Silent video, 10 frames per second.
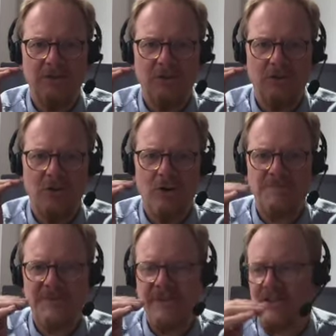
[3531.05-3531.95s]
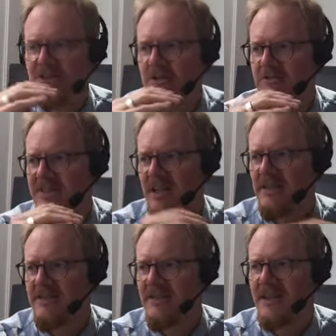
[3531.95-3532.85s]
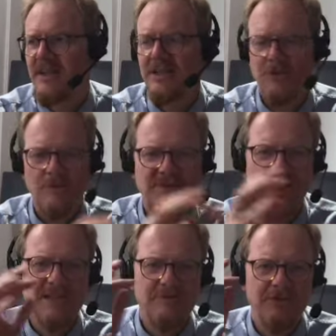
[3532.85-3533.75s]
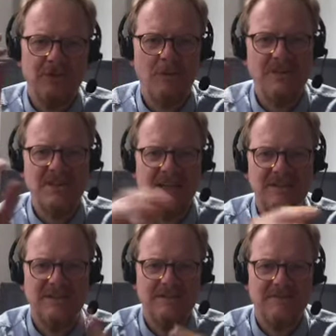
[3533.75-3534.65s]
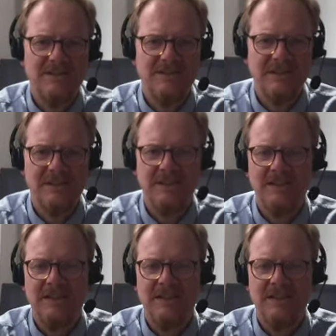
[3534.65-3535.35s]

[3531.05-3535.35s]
or observational results. Your results will not be taken seriously